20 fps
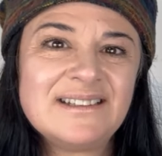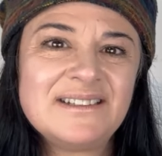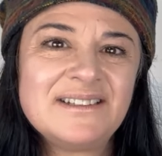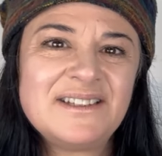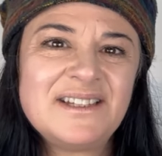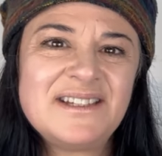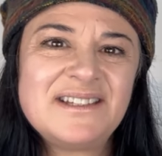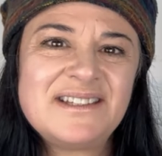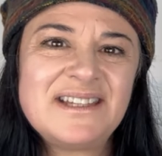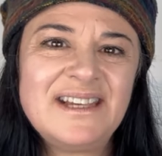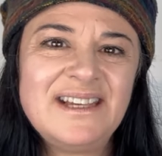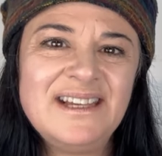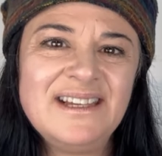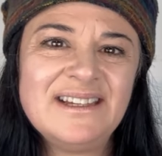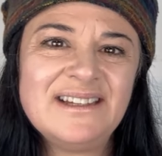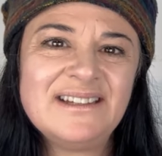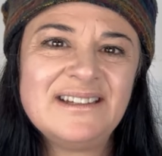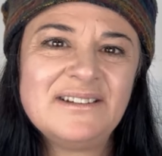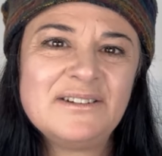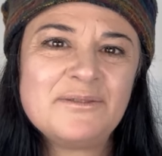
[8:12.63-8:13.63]
Do you see?
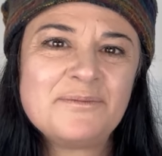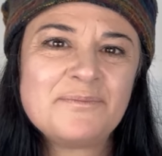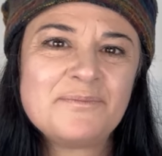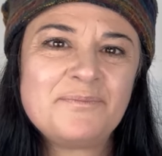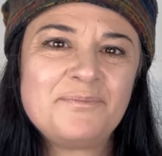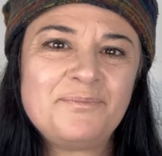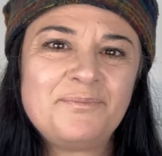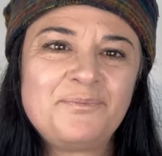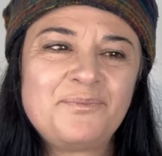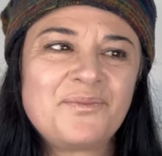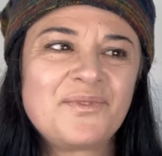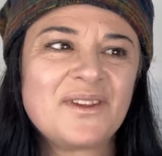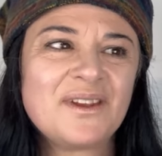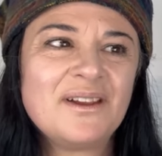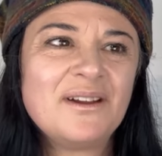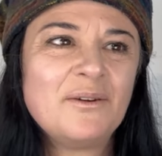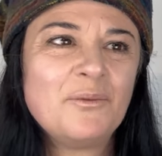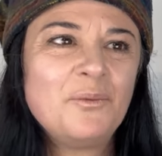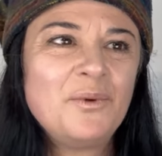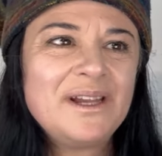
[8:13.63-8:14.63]

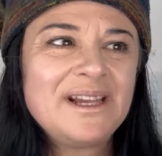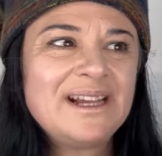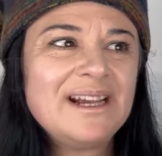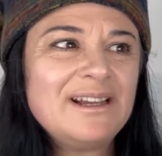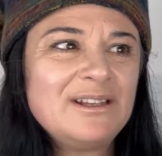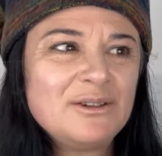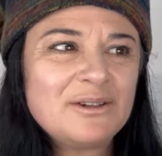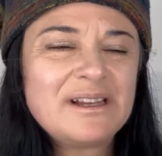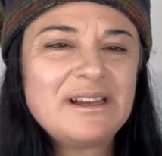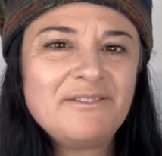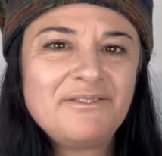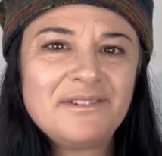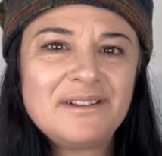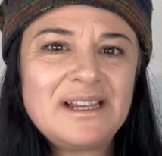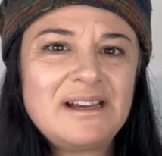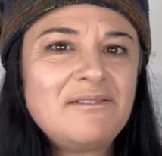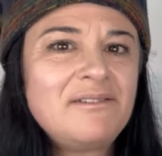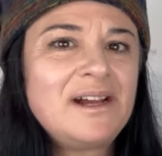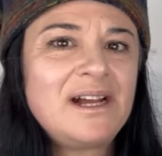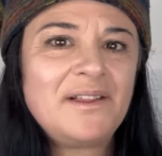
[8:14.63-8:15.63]
We go looking for
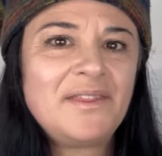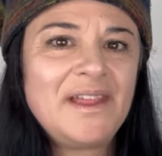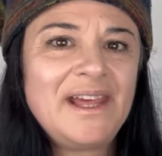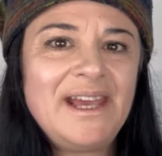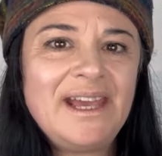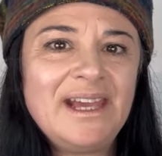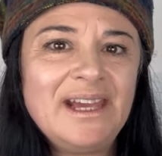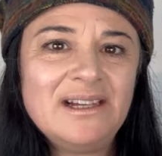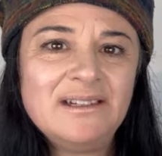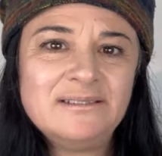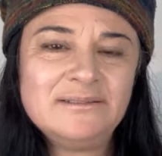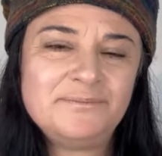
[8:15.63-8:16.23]
love out there